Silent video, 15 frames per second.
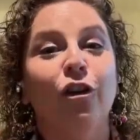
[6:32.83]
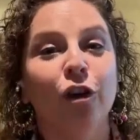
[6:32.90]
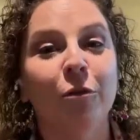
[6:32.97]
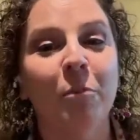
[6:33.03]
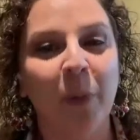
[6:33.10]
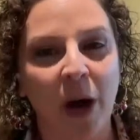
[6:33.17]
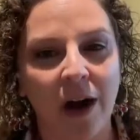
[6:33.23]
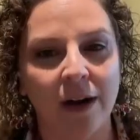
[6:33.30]
The
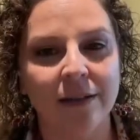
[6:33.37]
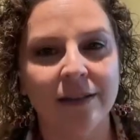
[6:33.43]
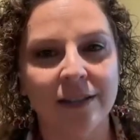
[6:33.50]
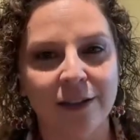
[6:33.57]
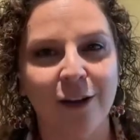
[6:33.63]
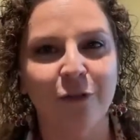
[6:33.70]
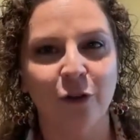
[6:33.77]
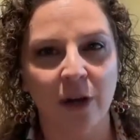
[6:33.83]
good
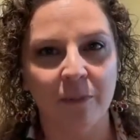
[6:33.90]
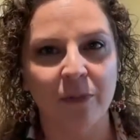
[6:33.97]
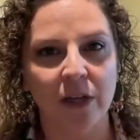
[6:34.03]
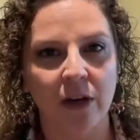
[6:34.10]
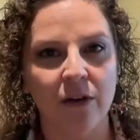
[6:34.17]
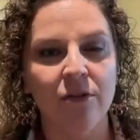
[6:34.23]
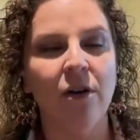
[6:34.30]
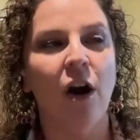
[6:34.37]
parts of
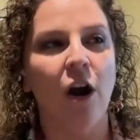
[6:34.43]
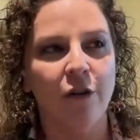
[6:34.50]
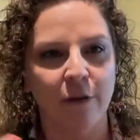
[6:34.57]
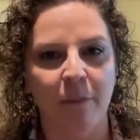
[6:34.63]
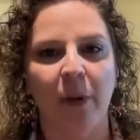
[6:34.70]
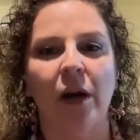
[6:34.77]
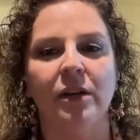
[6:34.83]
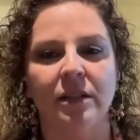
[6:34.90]
crypto are
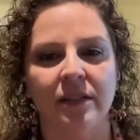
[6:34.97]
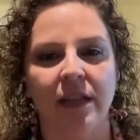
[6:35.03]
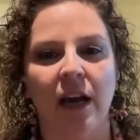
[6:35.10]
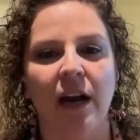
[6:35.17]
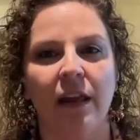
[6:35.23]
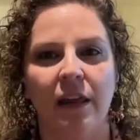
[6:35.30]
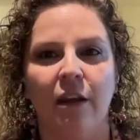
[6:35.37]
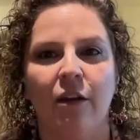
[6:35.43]
the parts
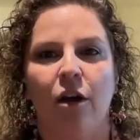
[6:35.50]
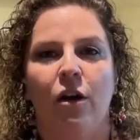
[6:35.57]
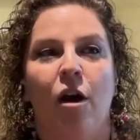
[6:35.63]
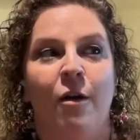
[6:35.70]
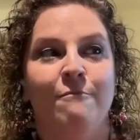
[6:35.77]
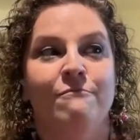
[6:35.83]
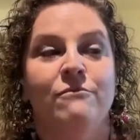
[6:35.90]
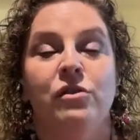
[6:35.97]
that I think
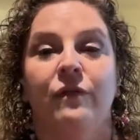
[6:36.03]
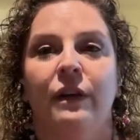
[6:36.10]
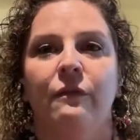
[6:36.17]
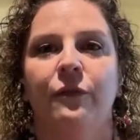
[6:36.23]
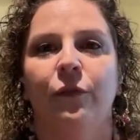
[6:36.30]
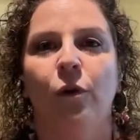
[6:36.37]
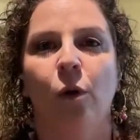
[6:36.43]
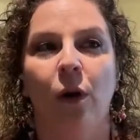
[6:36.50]
are
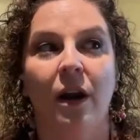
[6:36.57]
moving